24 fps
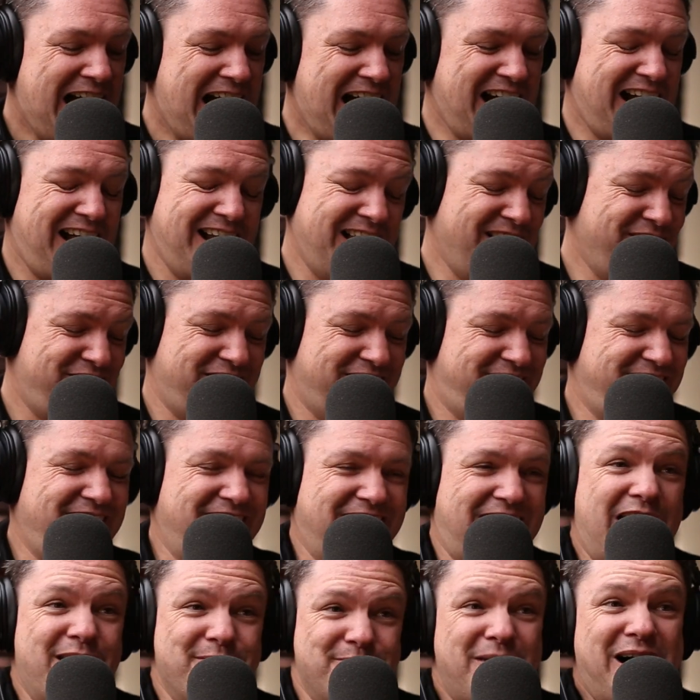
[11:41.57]
I'll have to
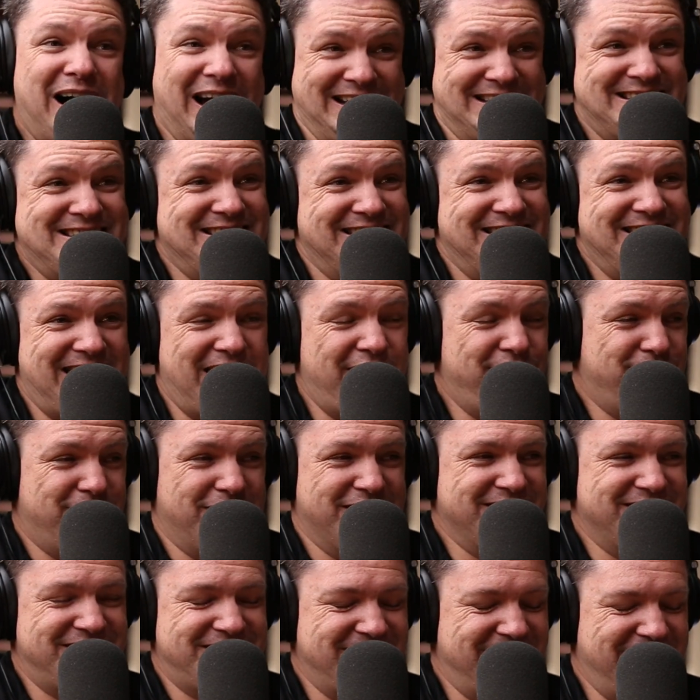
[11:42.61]
check. I might have
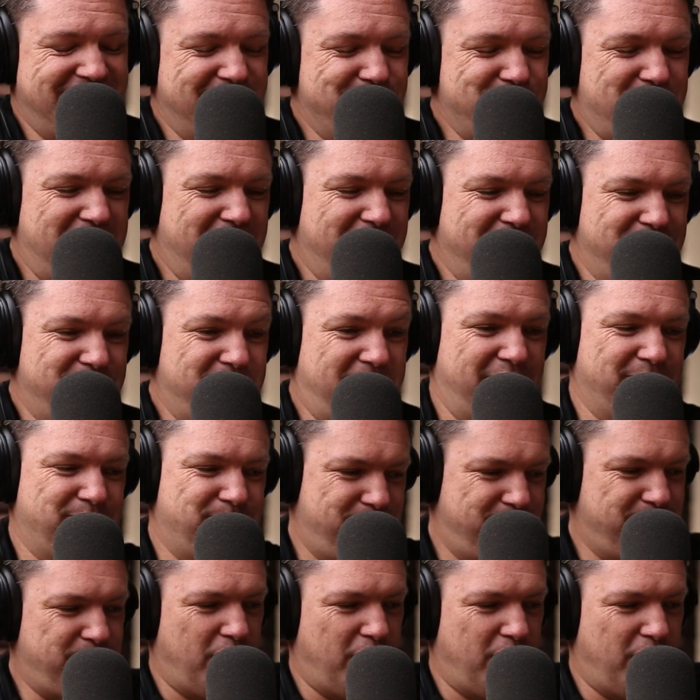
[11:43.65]
one sitting in my